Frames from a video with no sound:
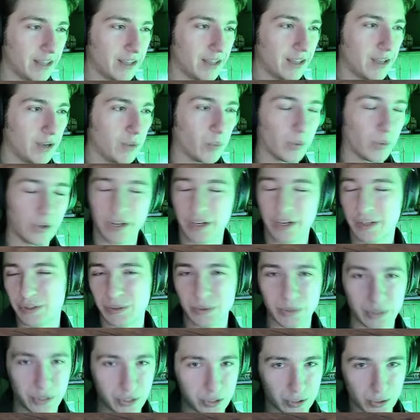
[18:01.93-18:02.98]
We're going to do
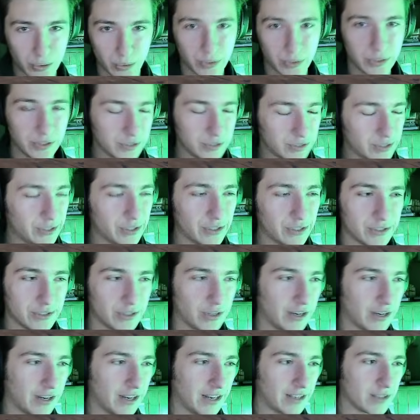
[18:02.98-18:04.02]
a tutorial series
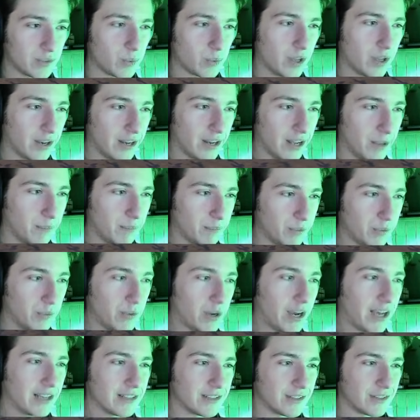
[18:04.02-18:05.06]
on it as well to help you
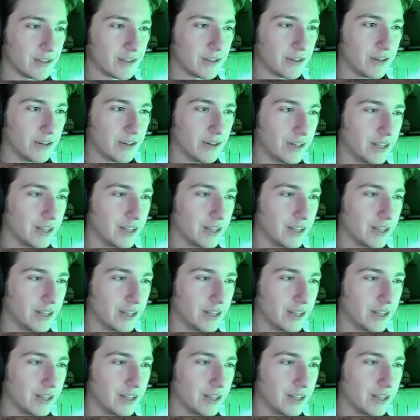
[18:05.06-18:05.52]
guys learn.